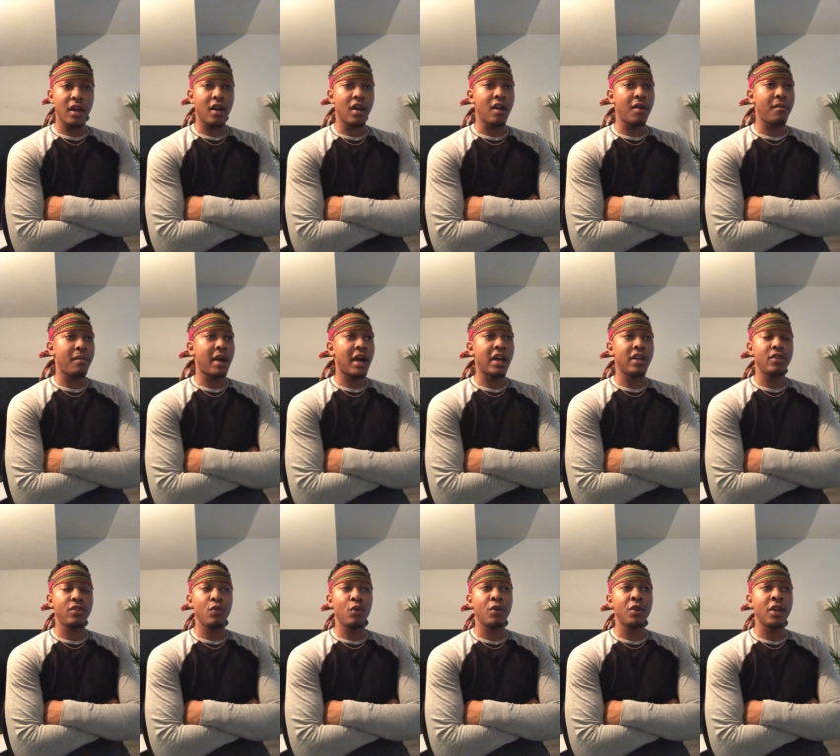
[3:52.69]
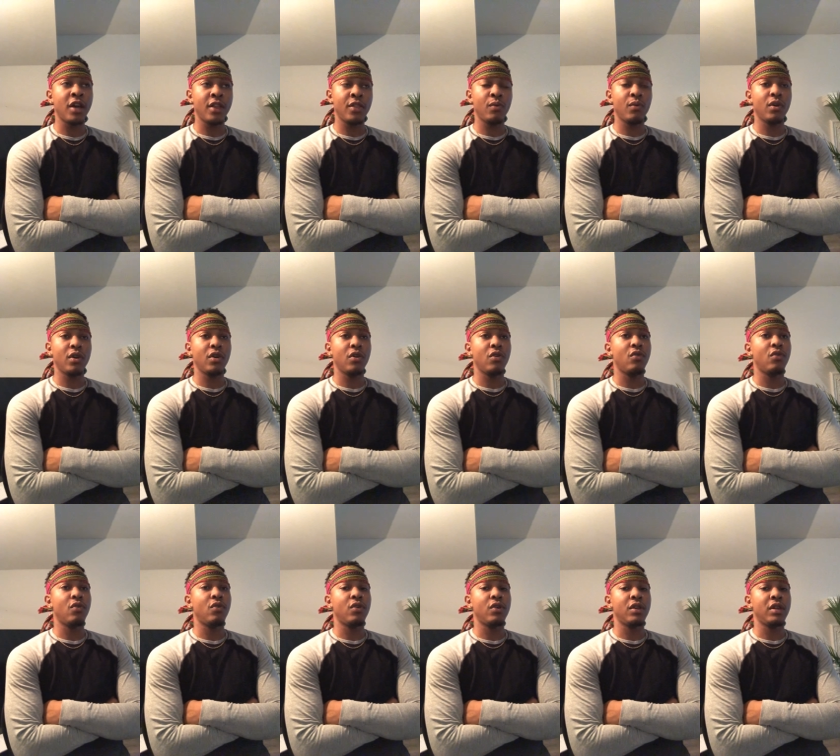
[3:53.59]
Um, i do another one
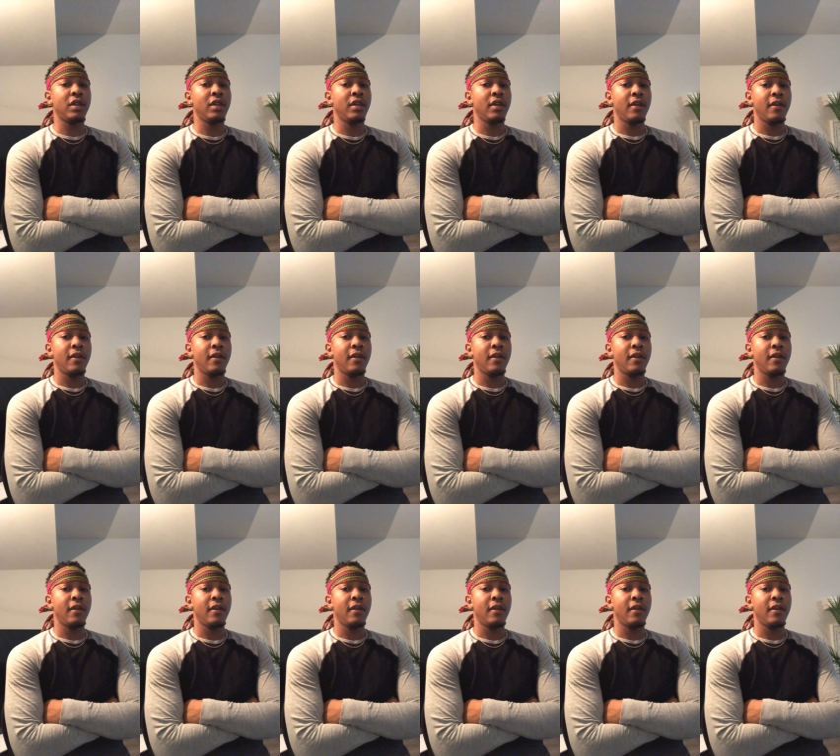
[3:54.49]
on